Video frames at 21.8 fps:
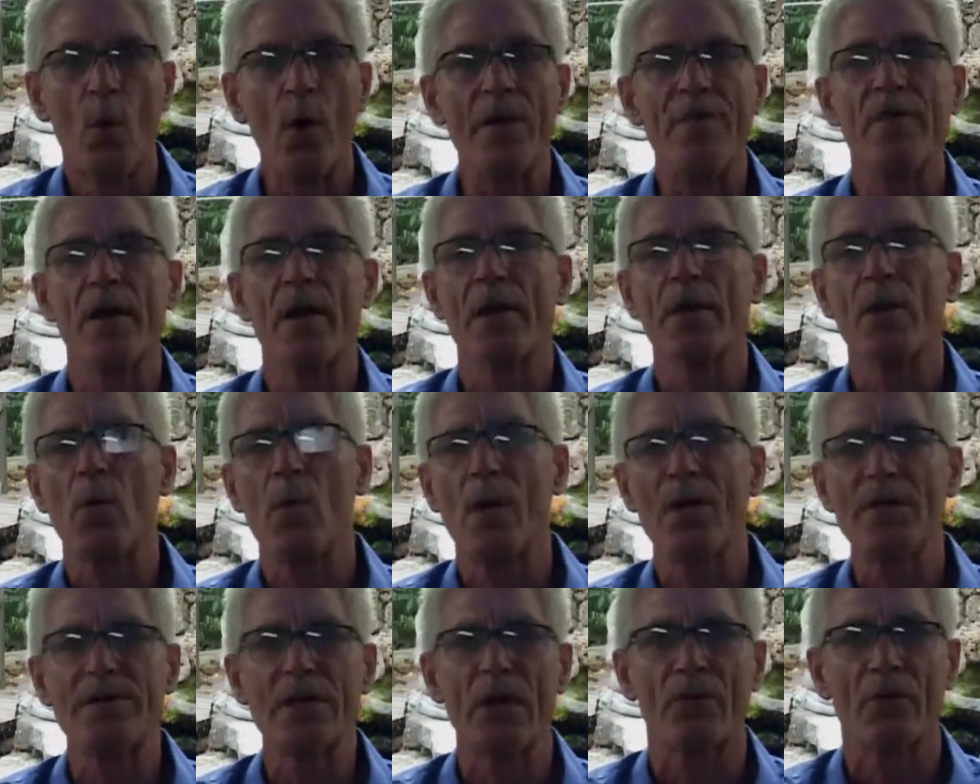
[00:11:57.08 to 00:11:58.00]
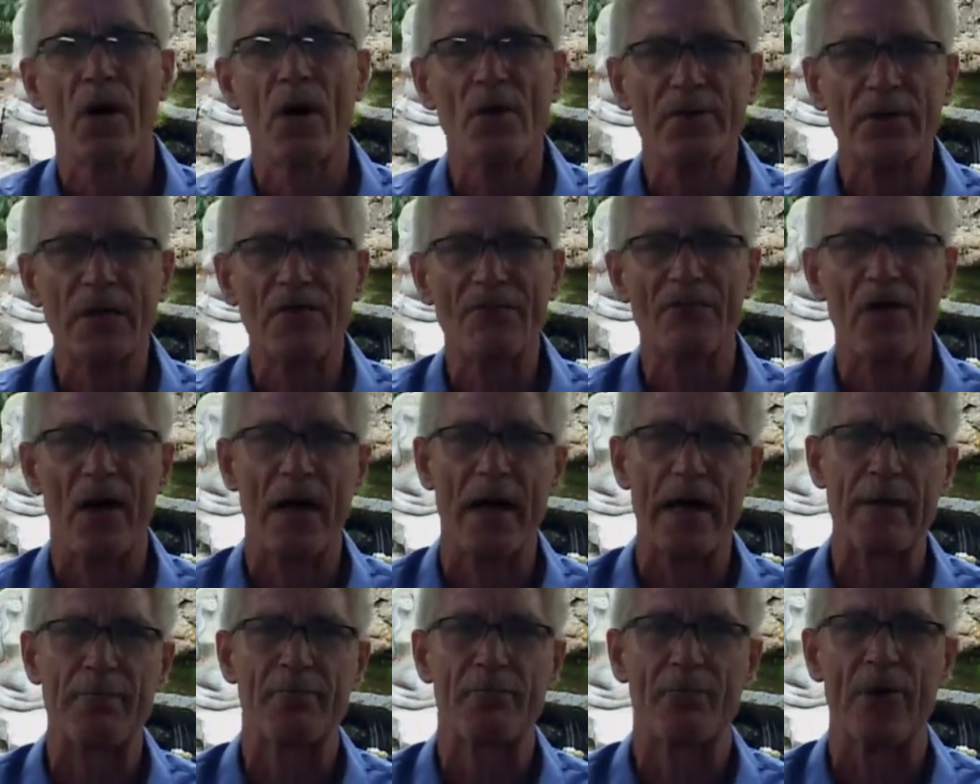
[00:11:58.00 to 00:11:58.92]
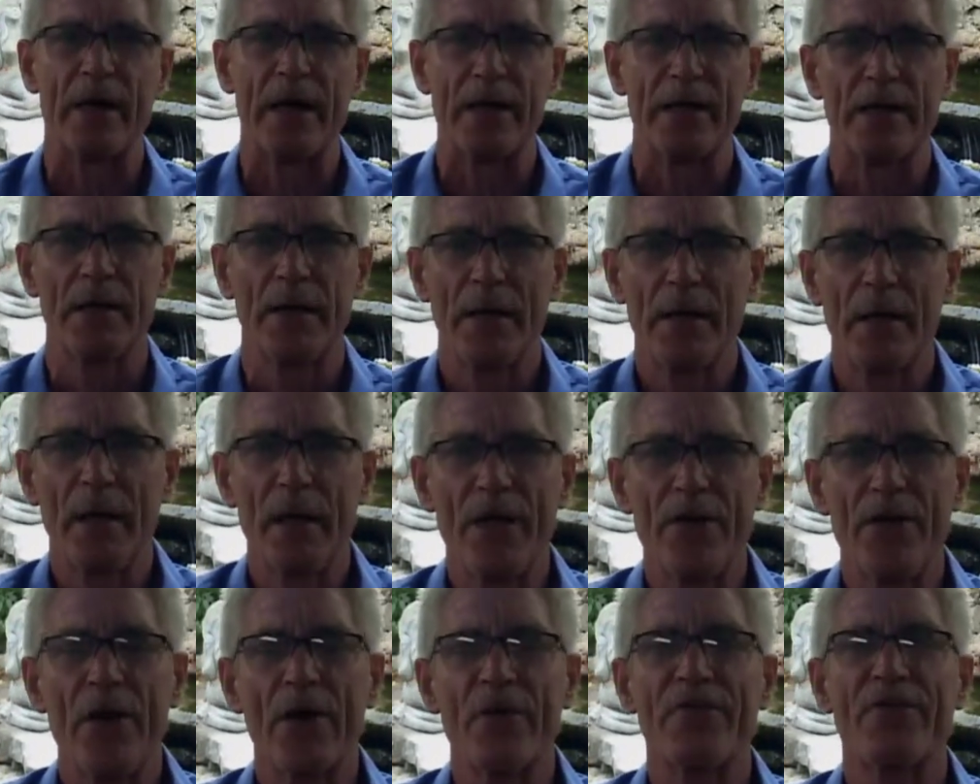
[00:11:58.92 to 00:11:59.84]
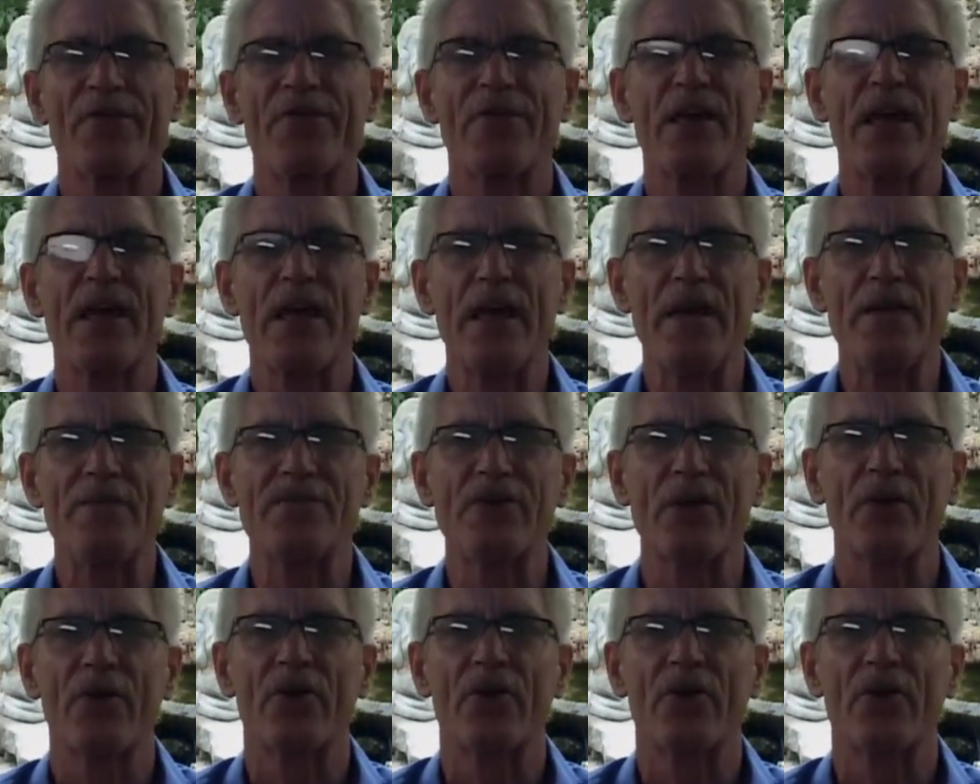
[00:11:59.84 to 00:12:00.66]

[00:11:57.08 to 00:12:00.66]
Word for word: when they're the ones that wrote the fine print. They're thieves, they're